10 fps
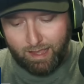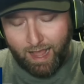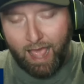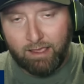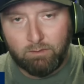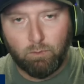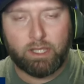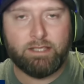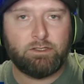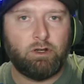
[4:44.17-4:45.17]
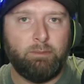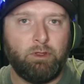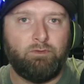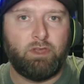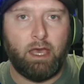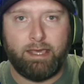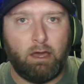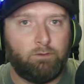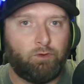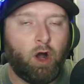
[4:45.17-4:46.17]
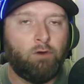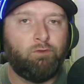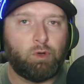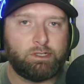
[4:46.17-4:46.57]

I would consider him to have accounted for all four